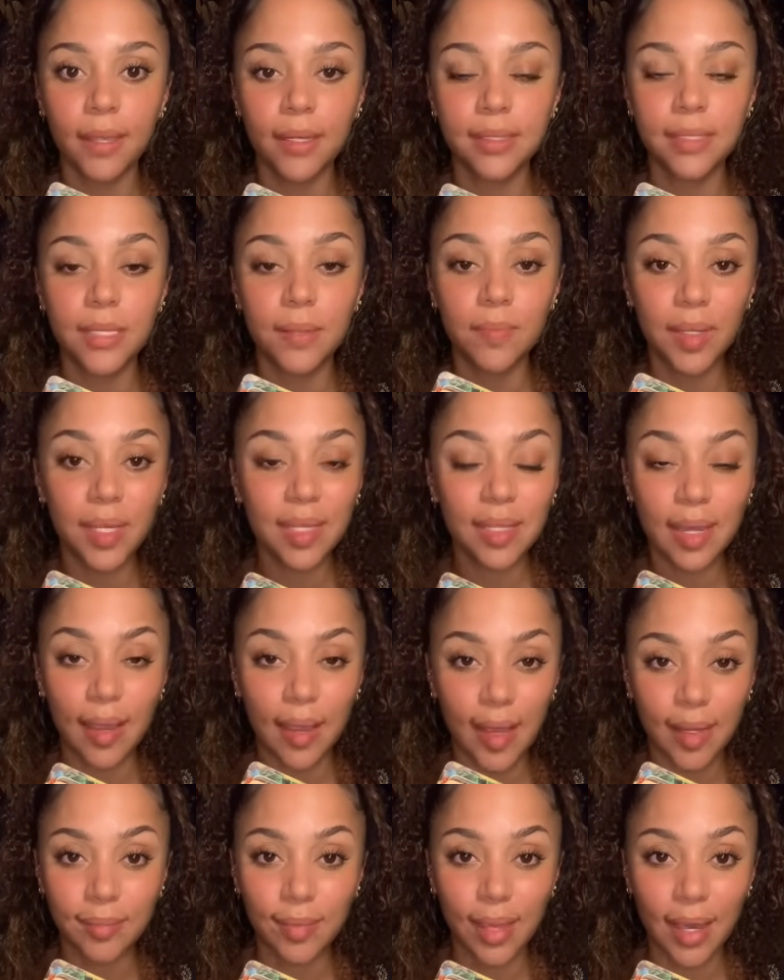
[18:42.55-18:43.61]
To me, the
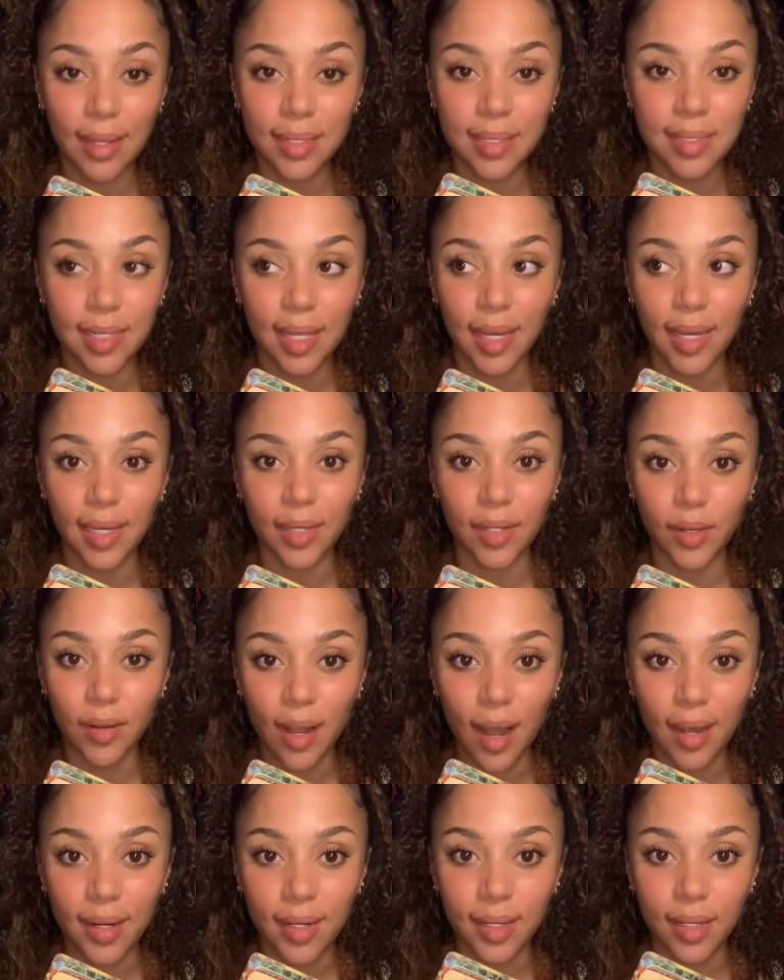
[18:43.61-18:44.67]
hangman is like, you're
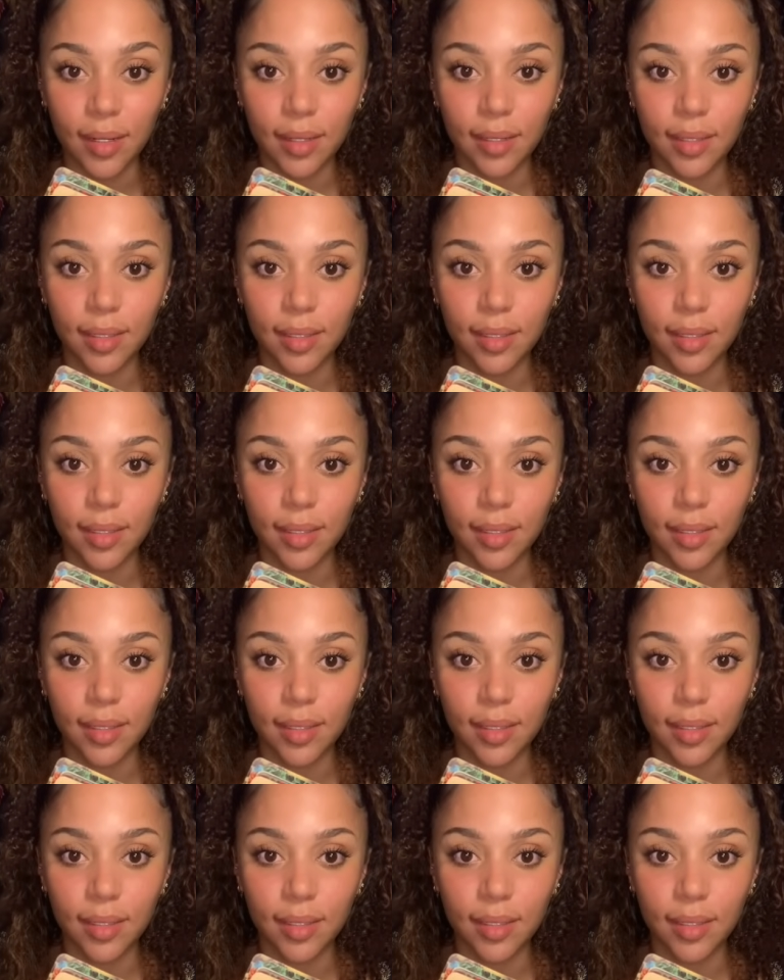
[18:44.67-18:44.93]
out of here.